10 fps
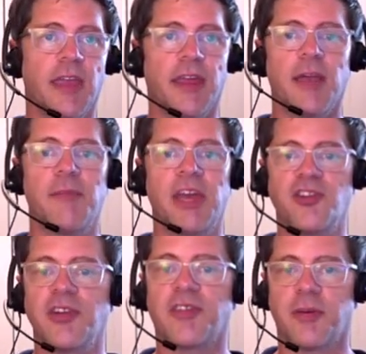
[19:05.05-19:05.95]
And then I
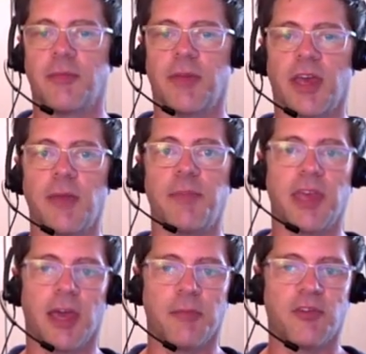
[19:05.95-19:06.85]
mentioned some
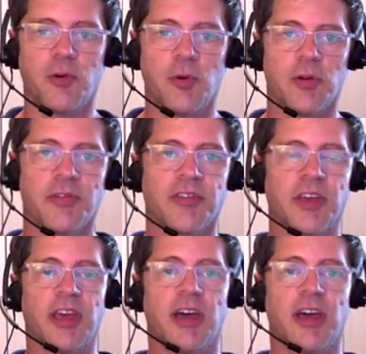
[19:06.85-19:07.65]
APM tools.